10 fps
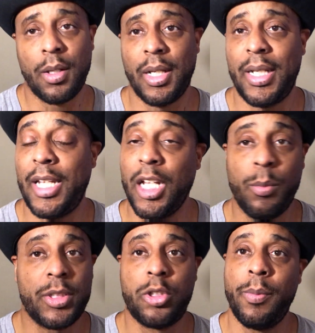You're dealing
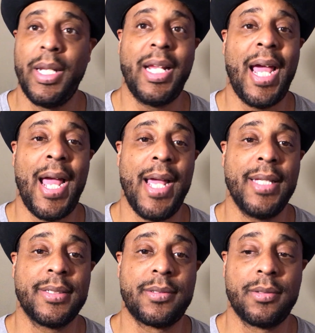with too many
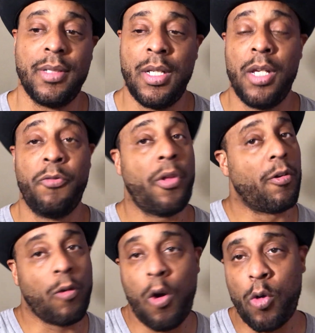guys for
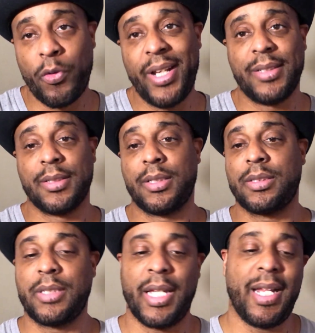the wrong
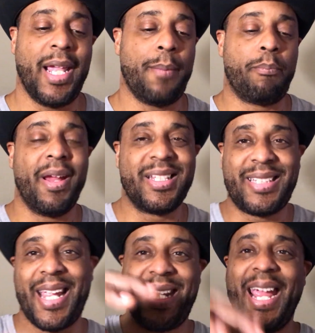reasons, and it brings
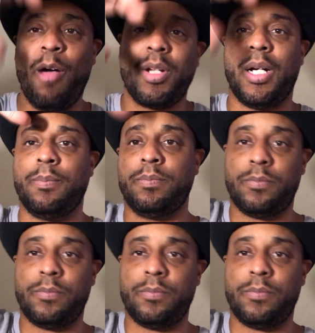their count up.